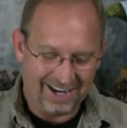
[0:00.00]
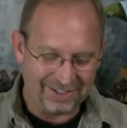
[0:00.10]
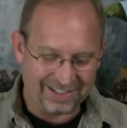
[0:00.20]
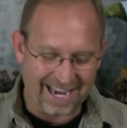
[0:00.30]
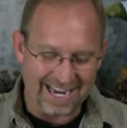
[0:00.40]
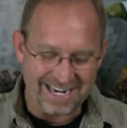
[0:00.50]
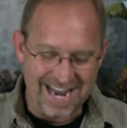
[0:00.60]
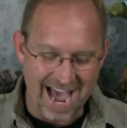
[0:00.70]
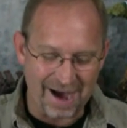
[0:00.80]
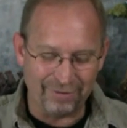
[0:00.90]
Okay,
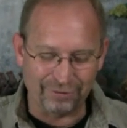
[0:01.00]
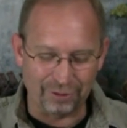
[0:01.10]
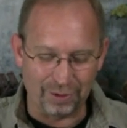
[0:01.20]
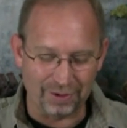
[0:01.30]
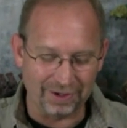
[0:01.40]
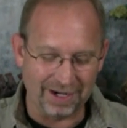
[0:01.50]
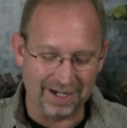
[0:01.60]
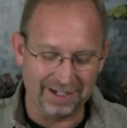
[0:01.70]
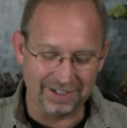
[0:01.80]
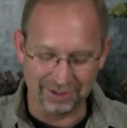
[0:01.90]
and now for
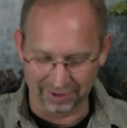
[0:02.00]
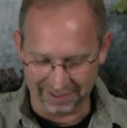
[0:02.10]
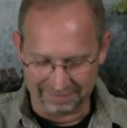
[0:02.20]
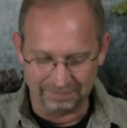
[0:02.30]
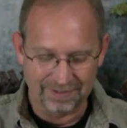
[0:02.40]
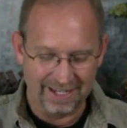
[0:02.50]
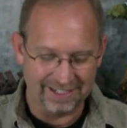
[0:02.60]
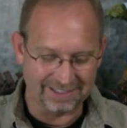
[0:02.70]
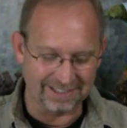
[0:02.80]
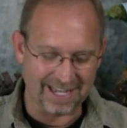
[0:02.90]
Jorgen.
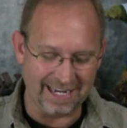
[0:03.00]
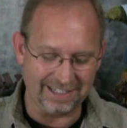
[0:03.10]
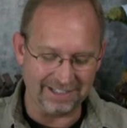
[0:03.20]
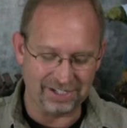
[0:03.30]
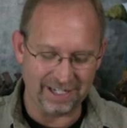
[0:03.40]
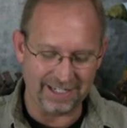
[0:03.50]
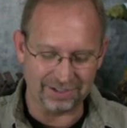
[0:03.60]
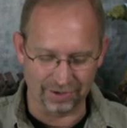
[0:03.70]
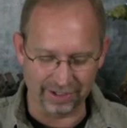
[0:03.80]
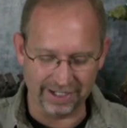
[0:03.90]
He says, hey
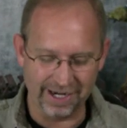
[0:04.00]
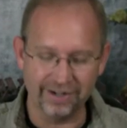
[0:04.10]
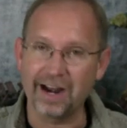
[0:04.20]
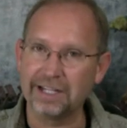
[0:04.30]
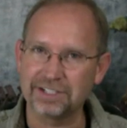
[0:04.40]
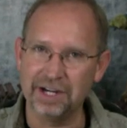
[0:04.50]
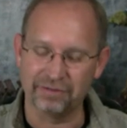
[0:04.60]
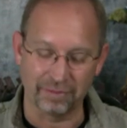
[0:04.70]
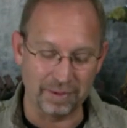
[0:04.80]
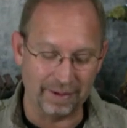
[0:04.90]
DG, Jorgen here, nice to
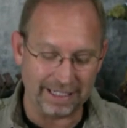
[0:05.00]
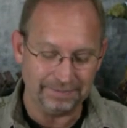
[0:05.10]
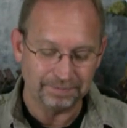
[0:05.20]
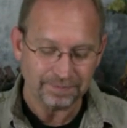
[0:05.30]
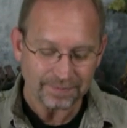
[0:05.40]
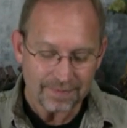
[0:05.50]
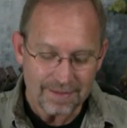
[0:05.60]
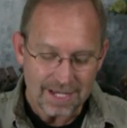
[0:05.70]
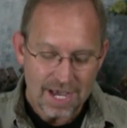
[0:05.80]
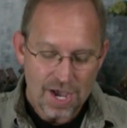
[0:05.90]
hear from you, buddy.
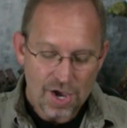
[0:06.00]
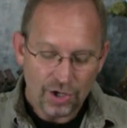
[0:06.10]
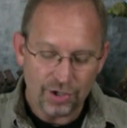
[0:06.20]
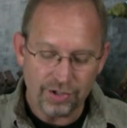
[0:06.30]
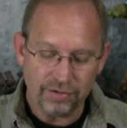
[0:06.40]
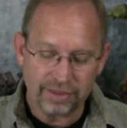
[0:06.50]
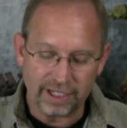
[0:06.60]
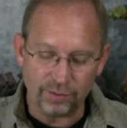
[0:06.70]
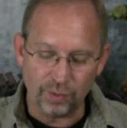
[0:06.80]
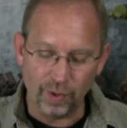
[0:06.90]
Who do you
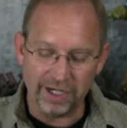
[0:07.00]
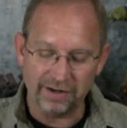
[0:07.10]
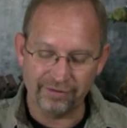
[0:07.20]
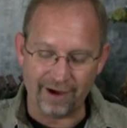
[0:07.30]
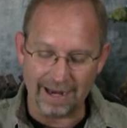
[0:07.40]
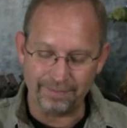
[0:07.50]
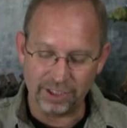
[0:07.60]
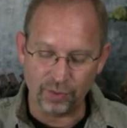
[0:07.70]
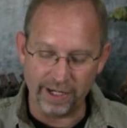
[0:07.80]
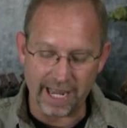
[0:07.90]
think would win in a fight
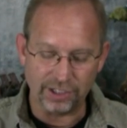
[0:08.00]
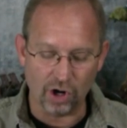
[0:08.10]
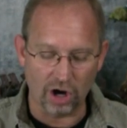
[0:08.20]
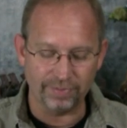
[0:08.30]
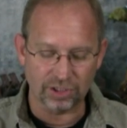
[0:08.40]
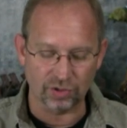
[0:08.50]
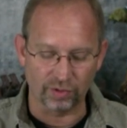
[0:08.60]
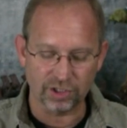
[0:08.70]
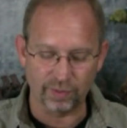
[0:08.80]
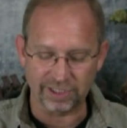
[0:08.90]
between a
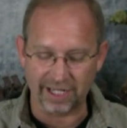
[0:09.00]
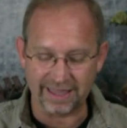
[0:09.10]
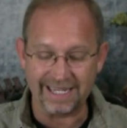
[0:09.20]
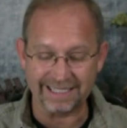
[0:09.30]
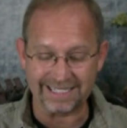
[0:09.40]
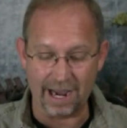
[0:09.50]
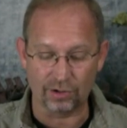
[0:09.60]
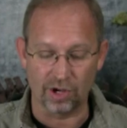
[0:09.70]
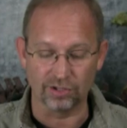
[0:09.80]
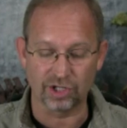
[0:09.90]
Tarbosaurus, which I think is now
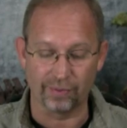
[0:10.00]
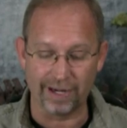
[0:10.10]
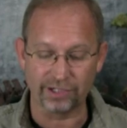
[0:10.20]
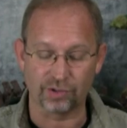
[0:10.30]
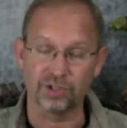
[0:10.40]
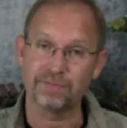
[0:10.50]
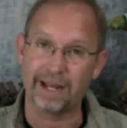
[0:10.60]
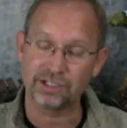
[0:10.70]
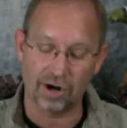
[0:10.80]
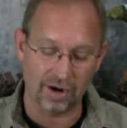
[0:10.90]
called Tyrannosaurus
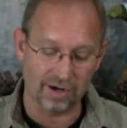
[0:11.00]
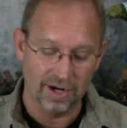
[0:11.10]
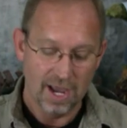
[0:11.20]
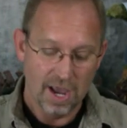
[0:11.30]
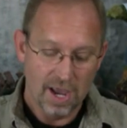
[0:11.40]
Batar,